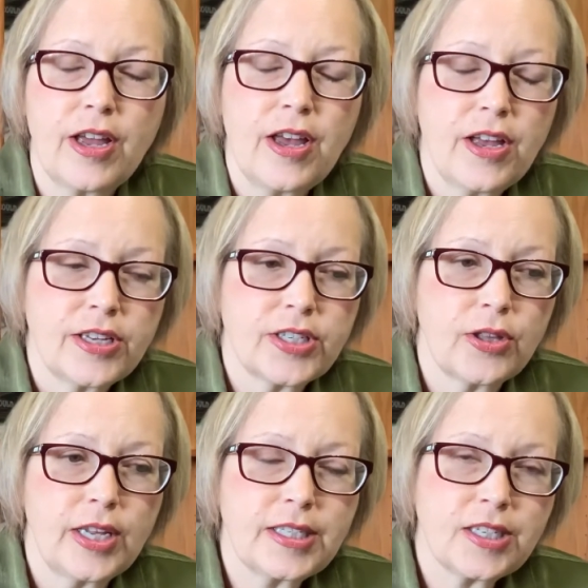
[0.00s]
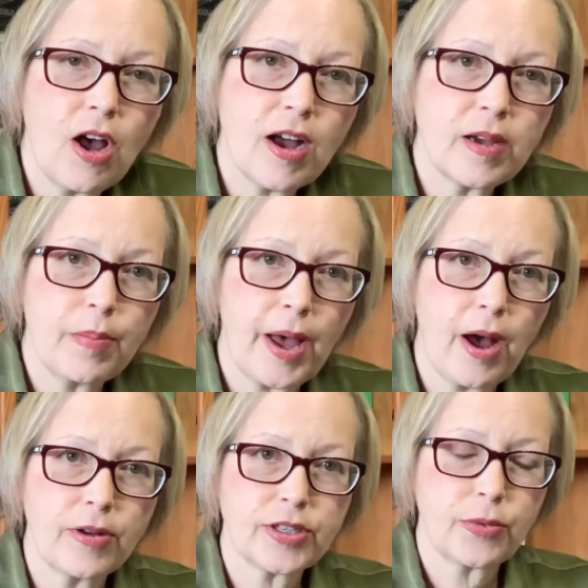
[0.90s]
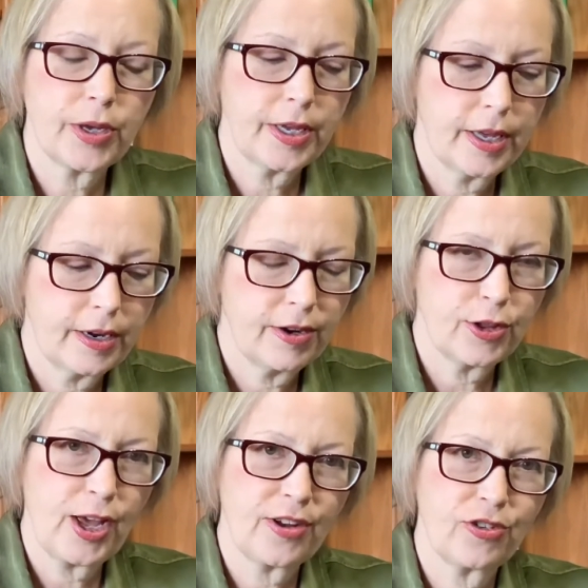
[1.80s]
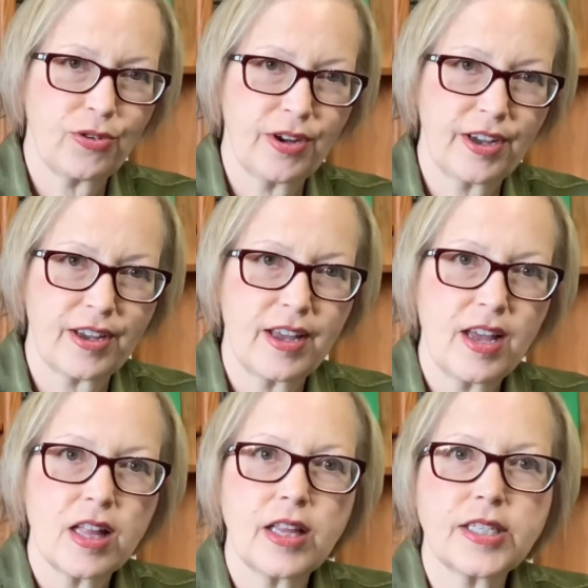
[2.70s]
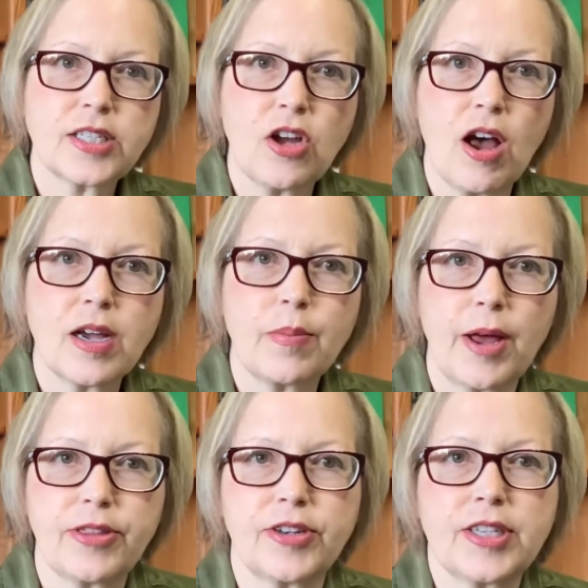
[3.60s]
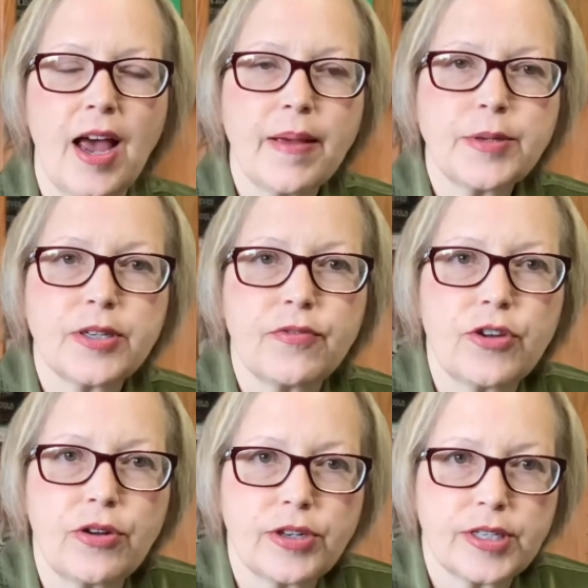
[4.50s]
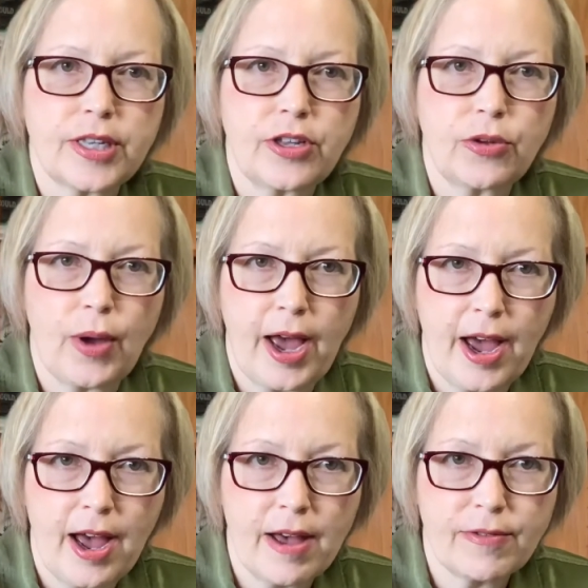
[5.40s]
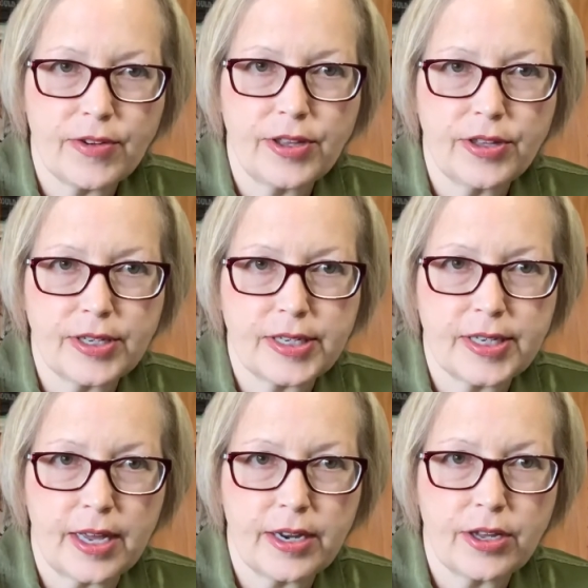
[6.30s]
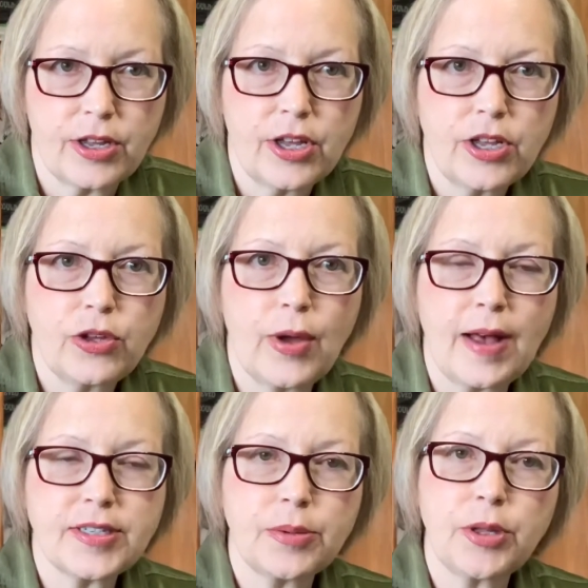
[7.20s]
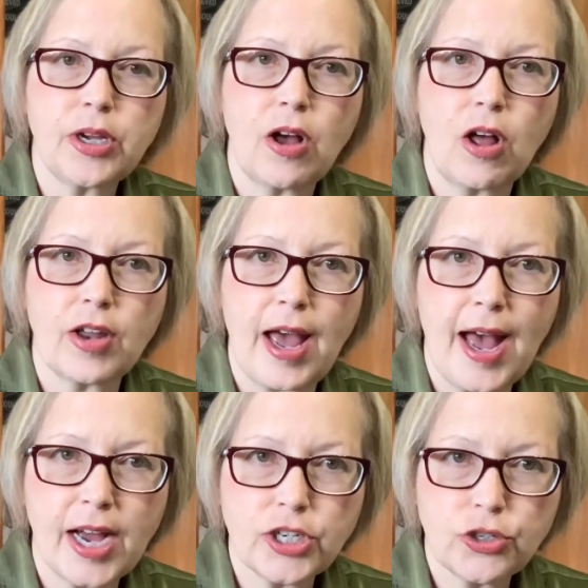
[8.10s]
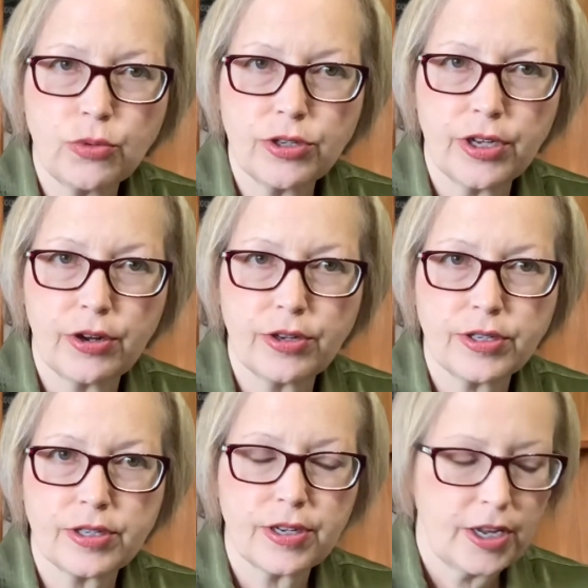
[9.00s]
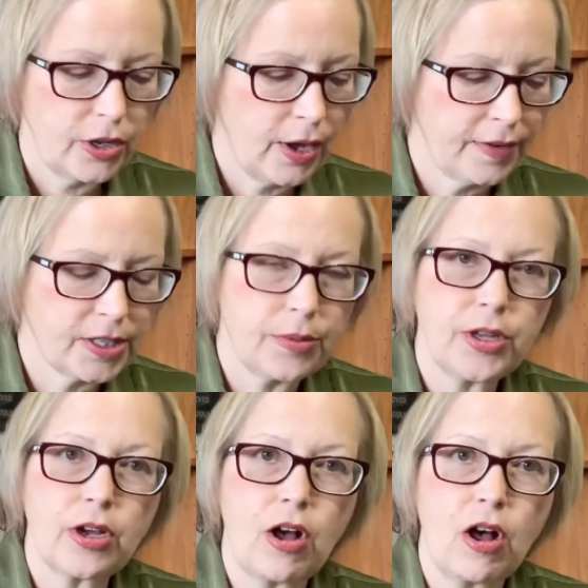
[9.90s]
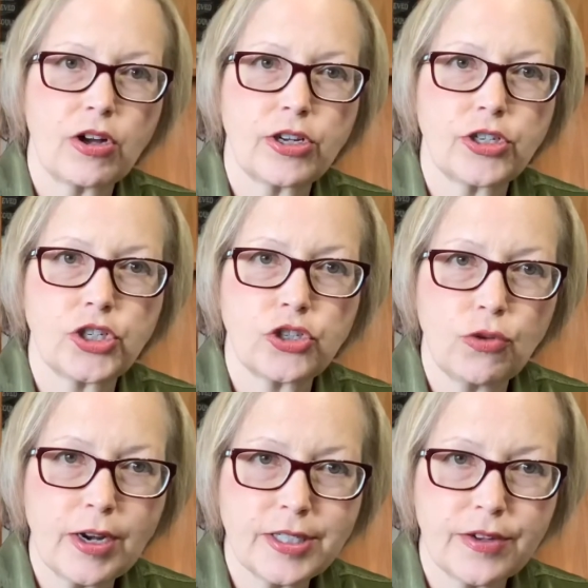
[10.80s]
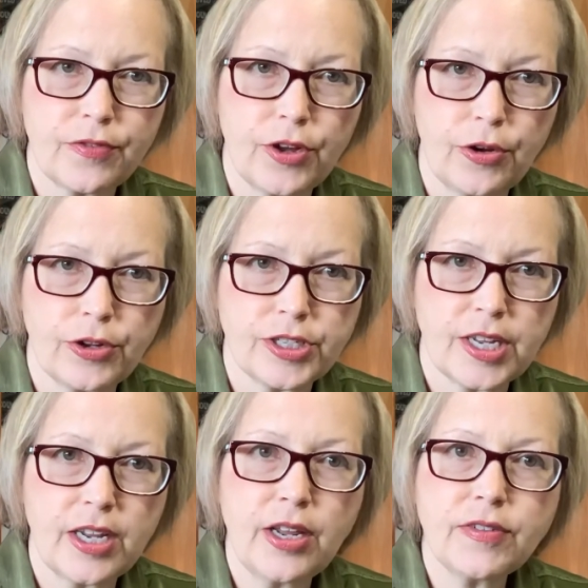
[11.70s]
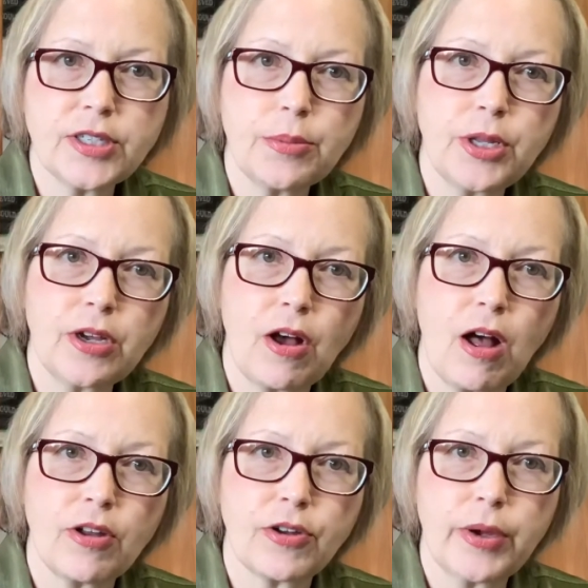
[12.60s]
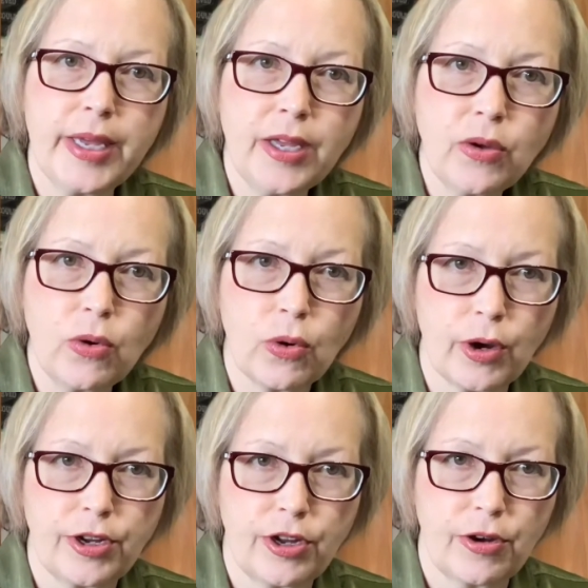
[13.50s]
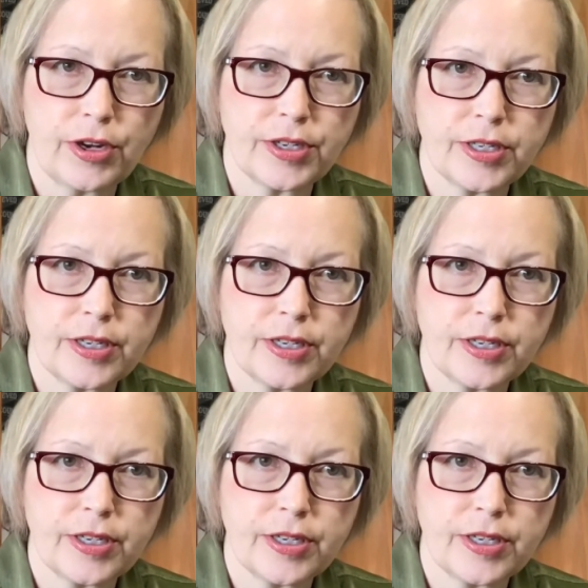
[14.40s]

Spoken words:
So let's talk about, so we can get into that trick, let's talk about the types of notice that you have in this setting. You have something called actual notice, you have something called constructive notice, and you have something called inquiry notice.